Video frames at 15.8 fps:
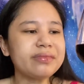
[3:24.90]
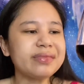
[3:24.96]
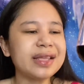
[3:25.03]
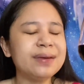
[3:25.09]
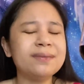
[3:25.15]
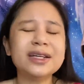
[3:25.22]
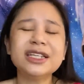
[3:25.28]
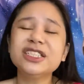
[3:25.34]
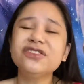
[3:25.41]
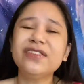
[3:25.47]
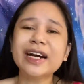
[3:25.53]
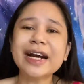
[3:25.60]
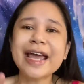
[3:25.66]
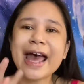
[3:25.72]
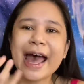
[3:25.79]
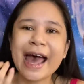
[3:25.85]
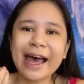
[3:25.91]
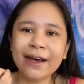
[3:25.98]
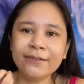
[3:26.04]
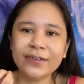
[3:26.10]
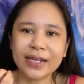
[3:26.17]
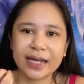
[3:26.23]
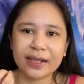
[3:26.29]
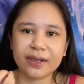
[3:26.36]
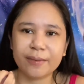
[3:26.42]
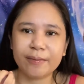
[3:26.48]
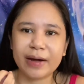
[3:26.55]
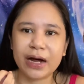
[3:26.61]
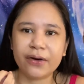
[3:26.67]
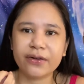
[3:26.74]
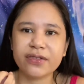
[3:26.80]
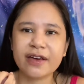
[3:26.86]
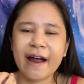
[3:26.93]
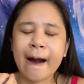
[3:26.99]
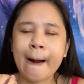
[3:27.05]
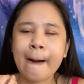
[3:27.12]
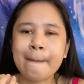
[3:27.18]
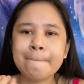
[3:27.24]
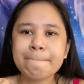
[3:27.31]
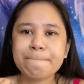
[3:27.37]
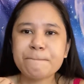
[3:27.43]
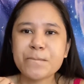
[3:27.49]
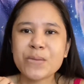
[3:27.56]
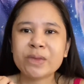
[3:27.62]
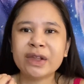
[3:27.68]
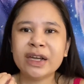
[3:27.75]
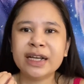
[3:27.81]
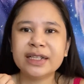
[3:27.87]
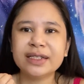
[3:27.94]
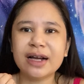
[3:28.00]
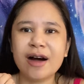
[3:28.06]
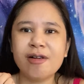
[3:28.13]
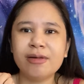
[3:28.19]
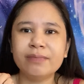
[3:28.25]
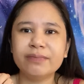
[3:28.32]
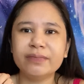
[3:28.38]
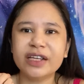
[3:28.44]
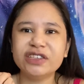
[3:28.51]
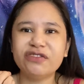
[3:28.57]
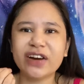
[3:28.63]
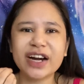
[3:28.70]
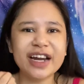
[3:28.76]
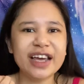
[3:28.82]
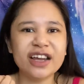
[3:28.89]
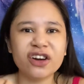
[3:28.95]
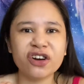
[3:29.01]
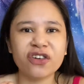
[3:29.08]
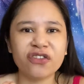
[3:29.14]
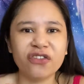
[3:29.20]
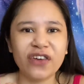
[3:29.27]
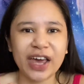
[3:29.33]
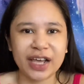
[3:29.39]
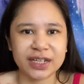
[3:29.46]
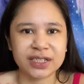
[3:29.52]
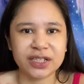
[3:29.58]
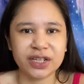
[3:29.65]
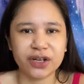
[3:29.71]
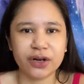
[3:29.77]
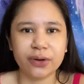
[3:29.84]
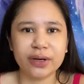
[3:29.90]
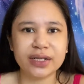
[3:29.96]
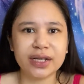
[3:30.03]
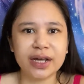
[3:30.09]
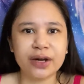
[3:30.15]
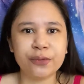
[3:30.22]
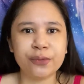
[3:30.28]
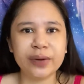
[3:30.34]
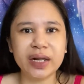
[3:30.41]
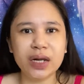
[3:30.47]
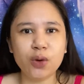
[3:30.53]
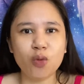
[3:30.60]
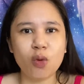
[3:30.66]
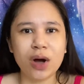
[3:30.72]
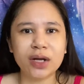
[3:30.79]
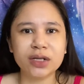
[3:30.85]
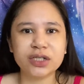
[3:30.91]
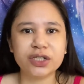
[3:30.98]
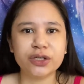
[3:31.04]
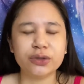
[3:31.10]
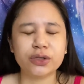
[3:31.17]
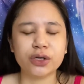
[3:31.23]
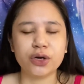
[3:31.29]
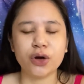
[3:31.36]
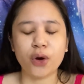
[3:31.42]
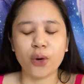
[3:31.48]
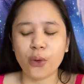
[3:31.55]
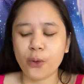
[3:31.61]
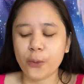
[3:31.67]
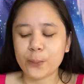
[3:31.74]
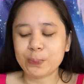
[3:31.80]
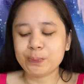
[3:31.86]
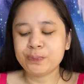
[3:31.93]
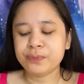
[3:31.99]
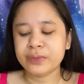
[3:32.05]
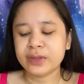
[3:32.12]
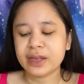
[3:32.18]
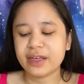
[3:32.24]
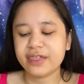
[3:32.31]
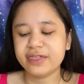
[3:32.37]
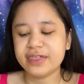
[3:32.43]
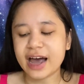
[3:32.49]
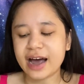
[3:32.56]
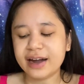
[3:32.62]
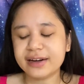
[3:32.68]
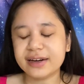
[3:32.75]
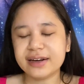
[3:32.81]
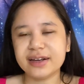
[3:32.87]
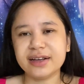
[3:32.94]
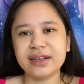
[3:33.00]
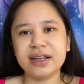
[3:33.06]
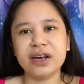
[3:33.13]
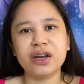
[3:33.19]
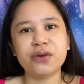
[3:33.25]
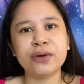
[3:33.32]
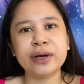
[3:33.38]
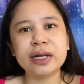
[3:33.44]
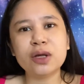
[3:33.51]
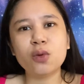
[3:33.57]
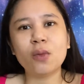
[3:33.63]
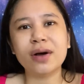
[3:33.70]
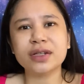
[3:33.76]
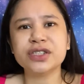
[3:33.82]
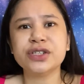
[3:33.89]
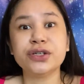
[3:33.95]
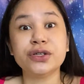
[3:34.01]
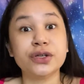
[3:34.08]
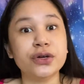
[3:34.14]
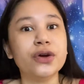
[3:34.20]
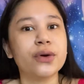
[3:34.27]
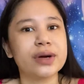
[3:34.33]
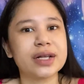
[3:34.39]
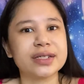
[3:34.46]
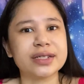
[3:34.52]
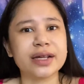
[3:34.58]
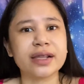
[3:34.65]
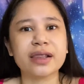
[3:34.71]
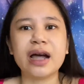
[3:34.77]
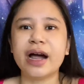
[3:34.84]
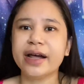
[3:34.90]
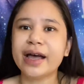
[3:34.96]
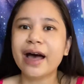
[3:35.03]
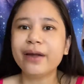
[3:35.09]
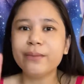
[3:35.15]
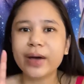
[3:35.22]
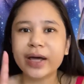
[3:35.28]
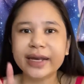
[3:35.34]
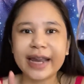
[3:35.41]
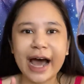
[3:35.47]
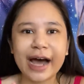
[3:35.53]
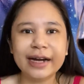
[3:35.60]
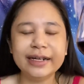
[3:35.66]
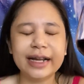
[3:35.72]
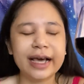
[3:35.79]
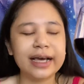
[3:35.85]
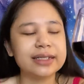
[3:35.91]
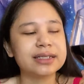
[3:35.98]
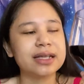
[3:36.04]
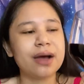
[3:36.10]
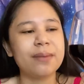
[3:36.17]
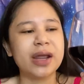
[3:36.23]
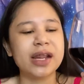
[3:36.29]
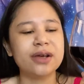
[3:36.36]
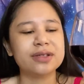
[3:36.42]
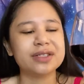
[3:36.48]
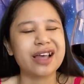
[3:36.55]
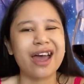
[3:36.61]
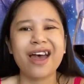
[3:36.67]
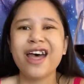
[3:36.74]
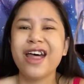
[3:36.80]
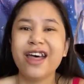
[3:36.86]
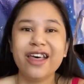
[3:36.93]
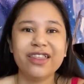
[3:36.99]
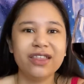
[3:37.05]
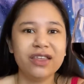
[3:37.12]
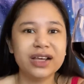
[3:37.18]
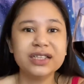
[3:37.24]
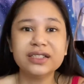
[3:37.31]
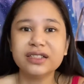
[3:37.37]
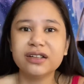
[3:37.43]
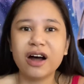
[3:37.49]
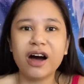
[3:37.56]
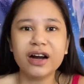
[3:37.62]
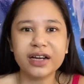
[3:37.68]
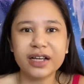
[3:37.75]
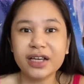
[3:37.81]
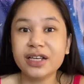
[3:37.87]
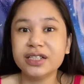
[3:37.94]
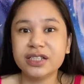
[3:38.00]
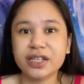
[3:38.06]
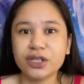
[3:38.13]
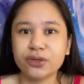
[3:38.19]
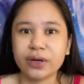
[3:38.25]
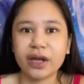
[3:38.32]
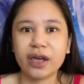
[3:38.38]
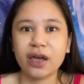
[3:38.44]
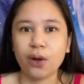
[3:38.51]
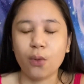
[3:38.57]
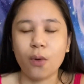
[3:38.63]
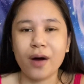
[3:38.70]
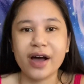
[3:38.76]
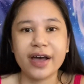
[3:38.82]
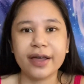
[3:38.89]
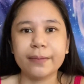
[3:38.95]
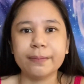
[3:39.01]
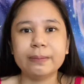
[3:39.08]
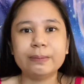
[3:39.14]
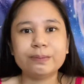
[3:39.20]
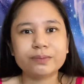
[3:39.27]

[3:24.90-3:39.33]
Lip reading: But it's very heavy in the mouth. It is very in your face, you know. It really wants you to know that. It really wants you to notice it. I had my dad taste some and he was like, this is not easy drinking wine.